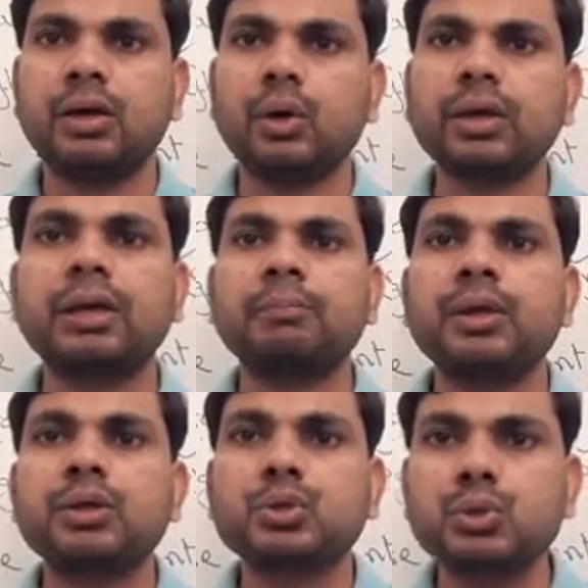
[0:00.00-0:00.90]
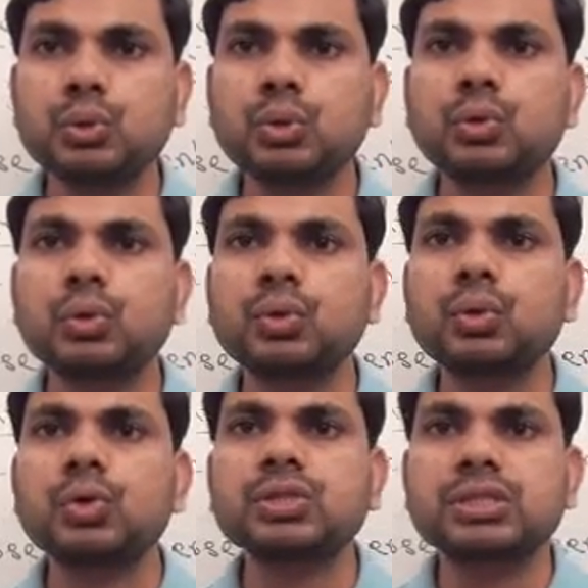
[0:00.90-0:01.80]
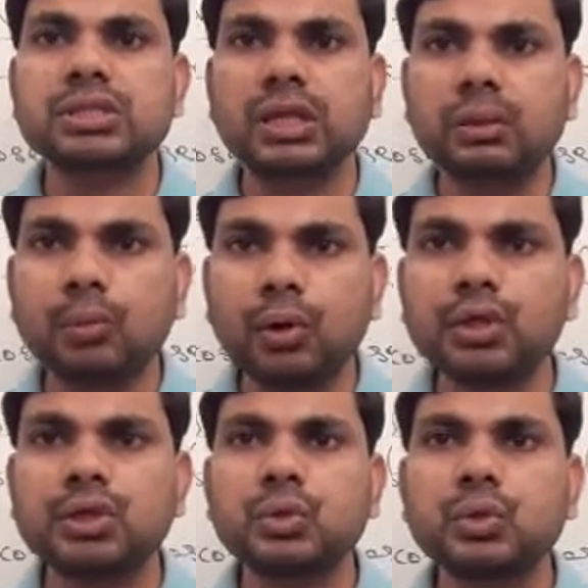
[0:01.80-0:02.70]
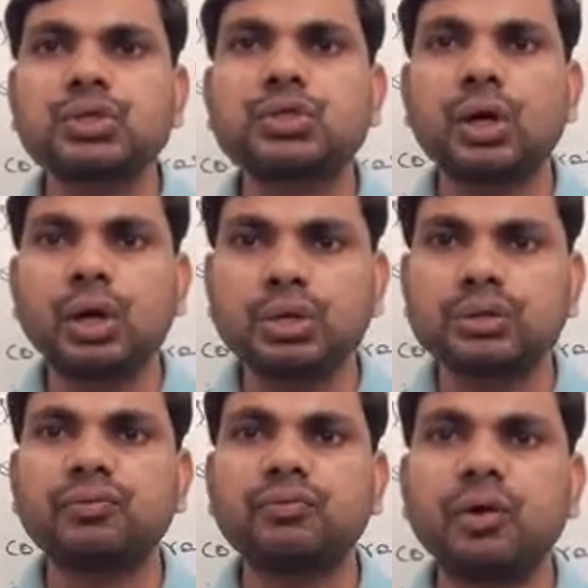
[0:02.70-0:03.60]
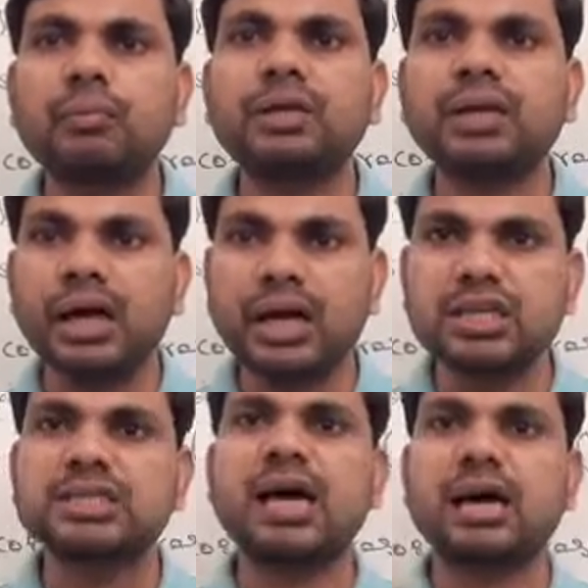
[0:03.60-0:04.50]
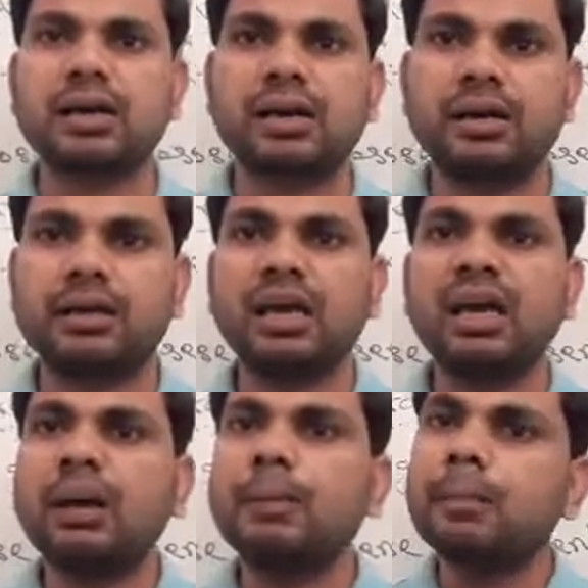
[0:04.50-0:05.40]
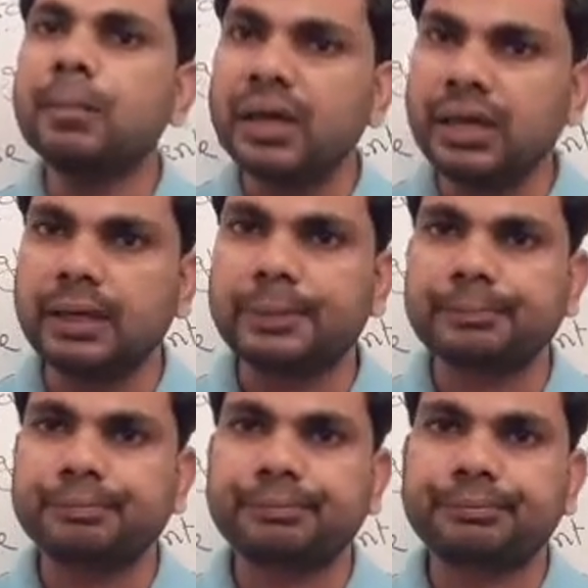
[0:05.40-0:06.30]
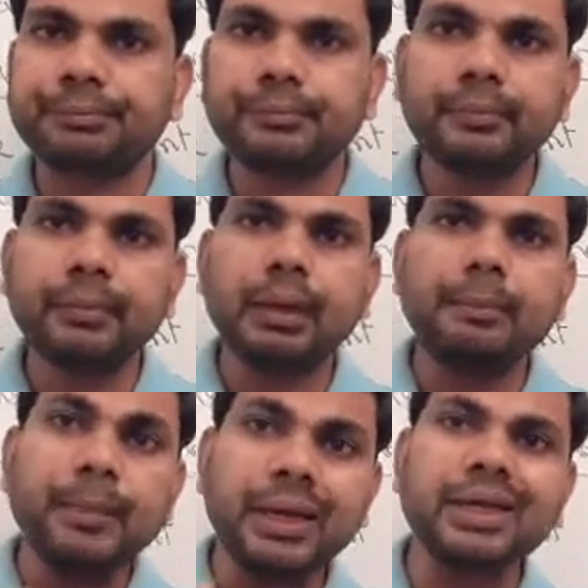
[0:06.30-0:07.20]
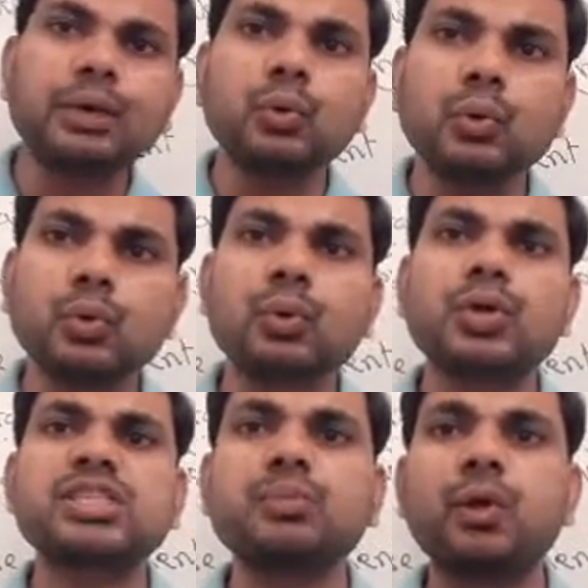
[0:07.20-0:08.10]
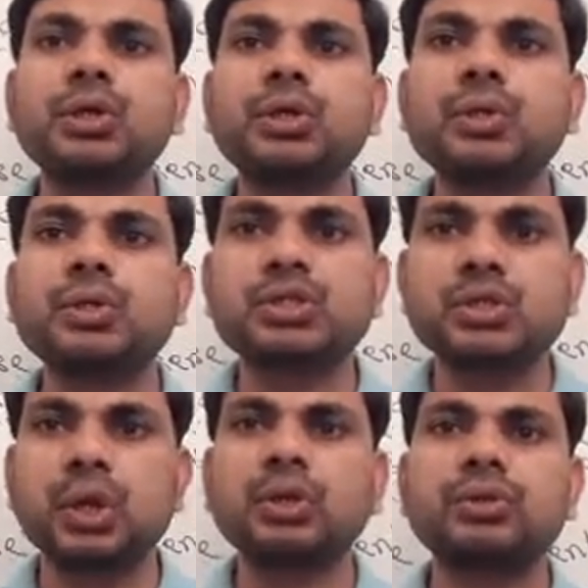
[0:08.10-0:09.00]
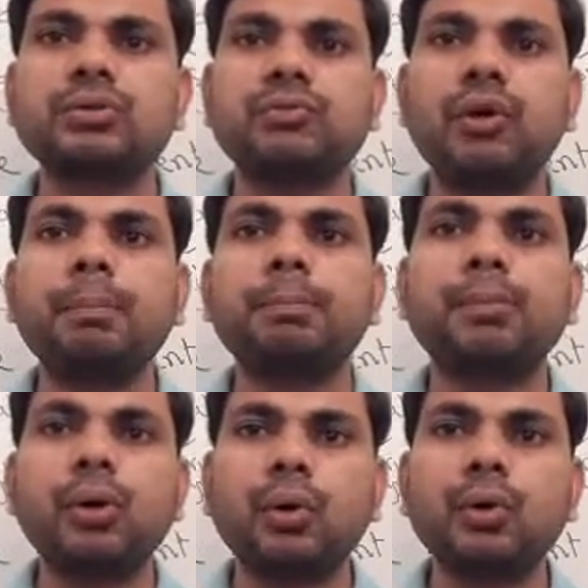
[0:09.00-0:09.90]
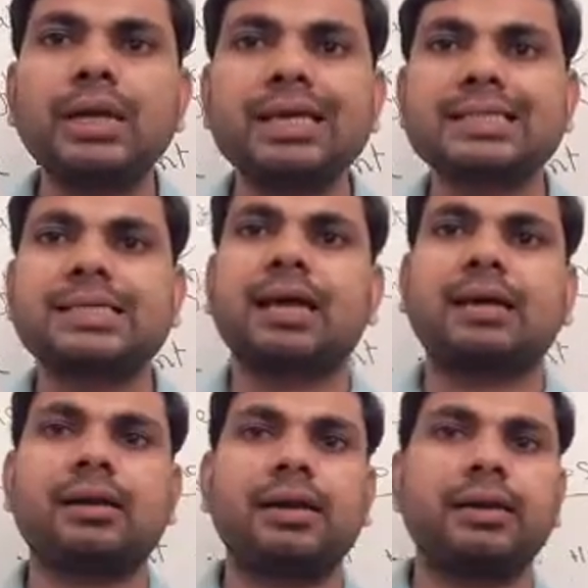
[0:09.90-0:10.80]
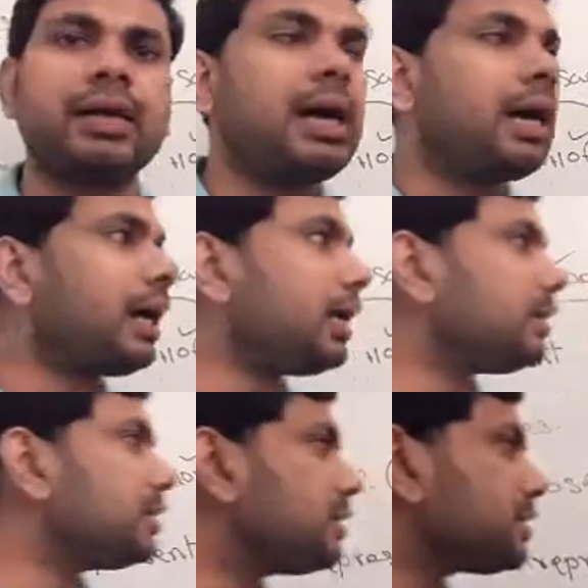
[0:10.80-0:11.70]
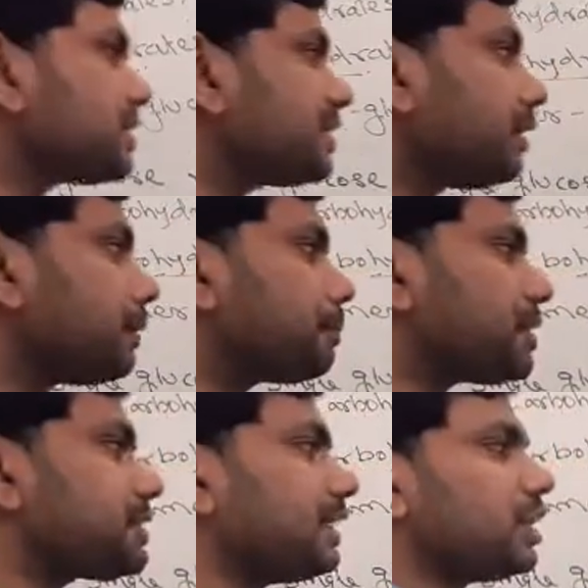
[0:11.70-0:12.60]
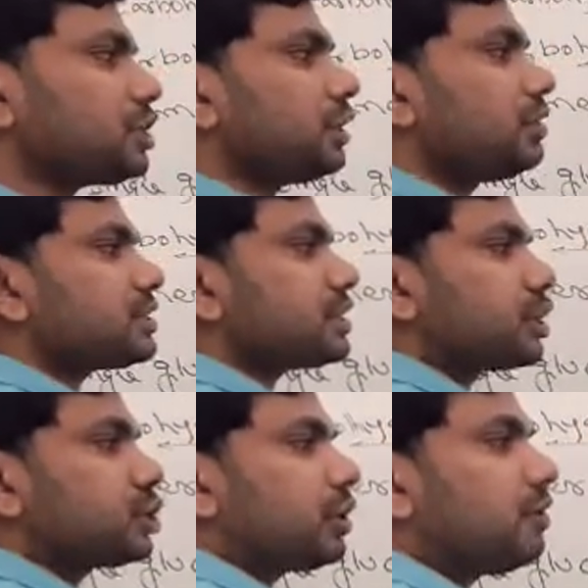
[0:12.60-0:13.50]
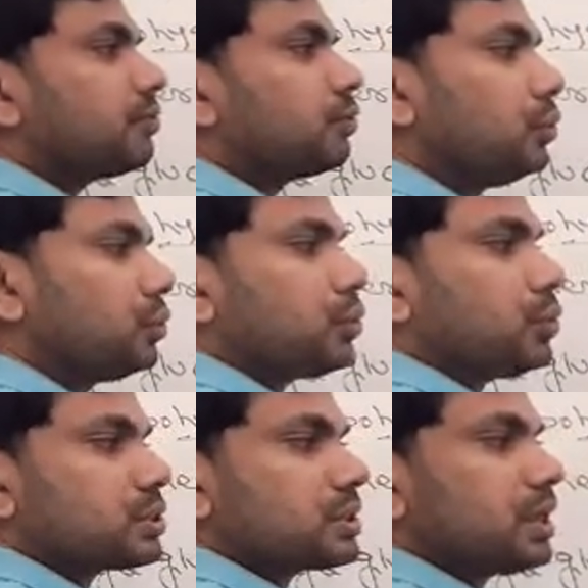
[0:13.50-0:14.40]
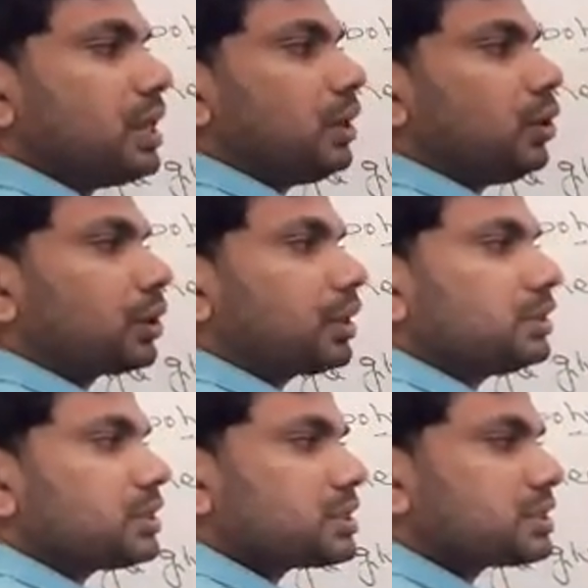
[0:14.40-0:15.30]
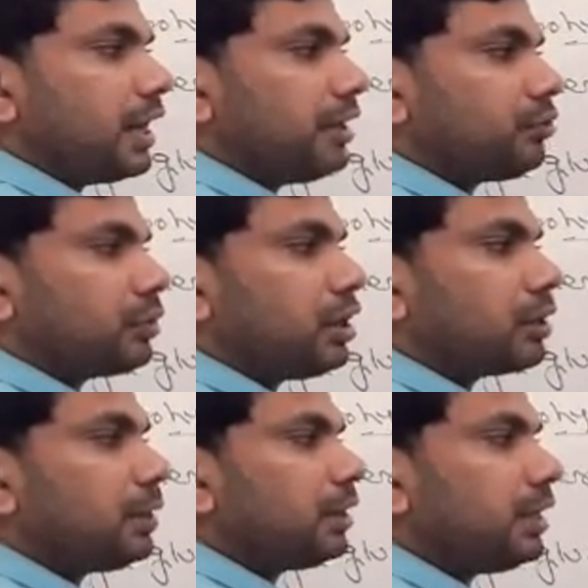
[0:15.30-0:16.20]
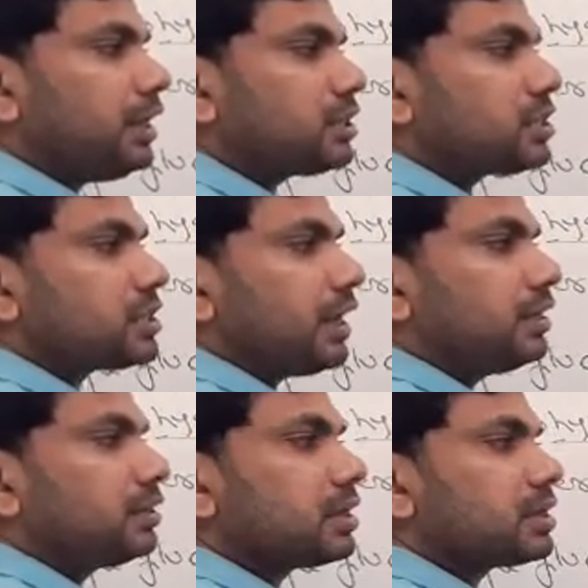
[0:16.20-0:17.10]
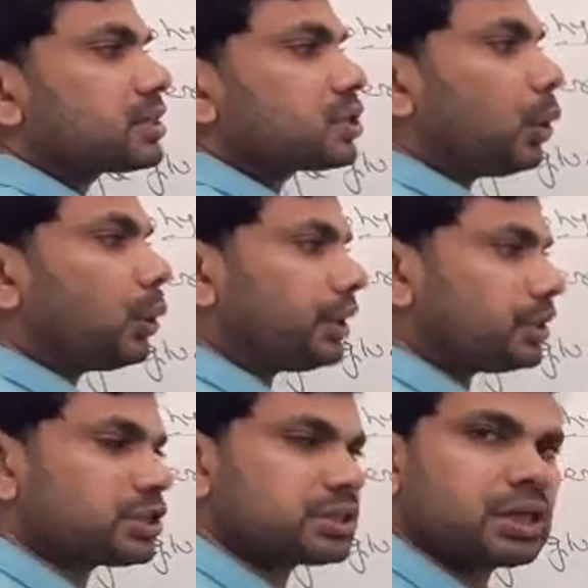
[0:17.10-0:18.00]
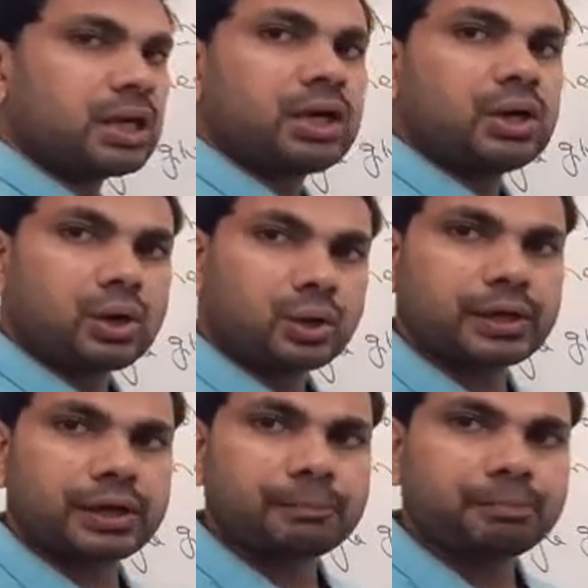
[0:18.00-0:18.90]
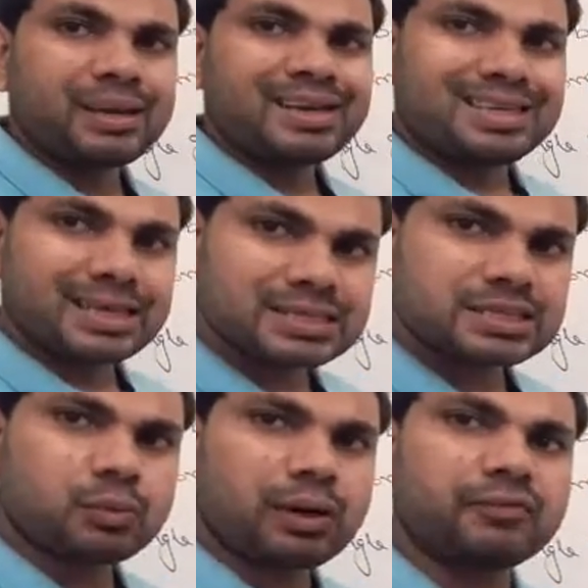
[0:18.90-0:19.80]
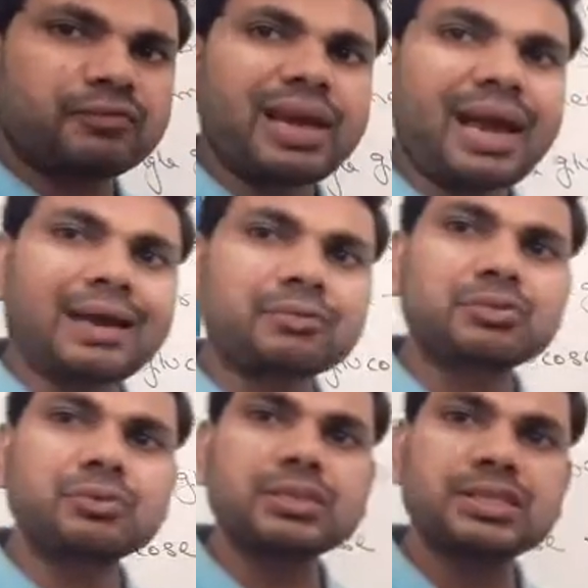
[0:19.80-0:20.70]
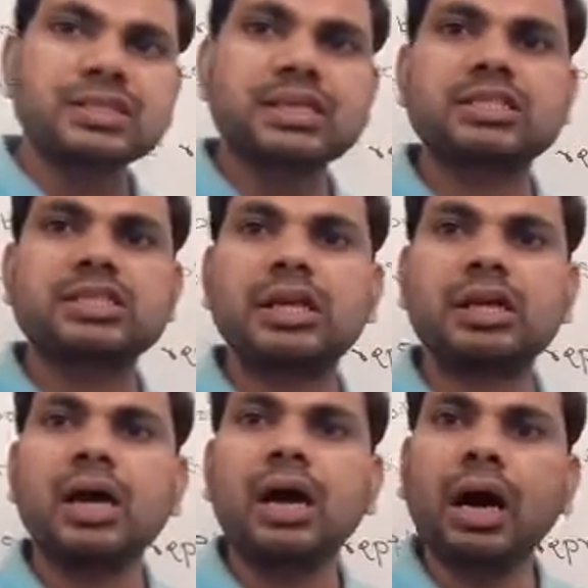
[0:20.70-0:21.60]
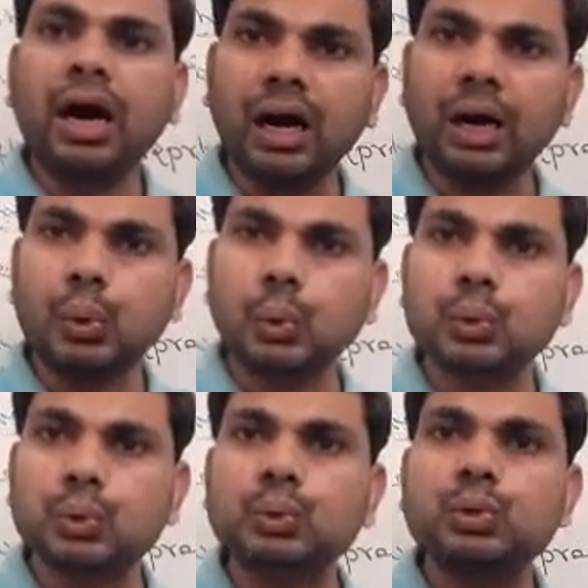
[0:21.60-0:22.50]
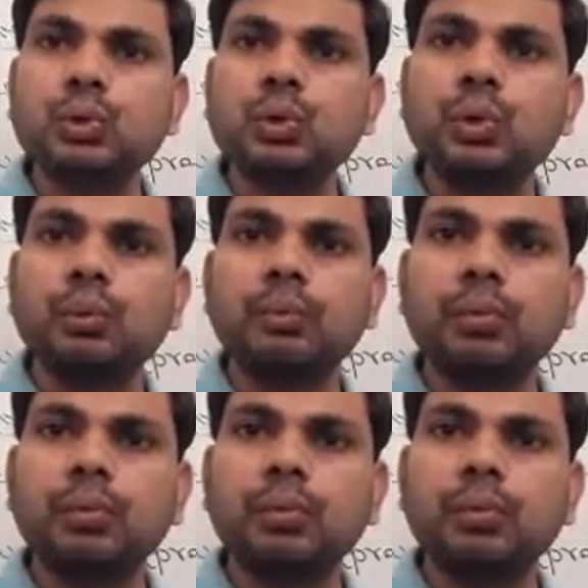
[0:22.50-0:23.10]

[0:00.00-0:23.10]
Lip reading: Okay, two glucose molecules join to form disaccharide. Many glucose molecules join to form polysaccharide, and this is the representation of structure of glucose. Okay, this is hydrocarbon, each side there is OH. Okay, next one we have to discuss here how two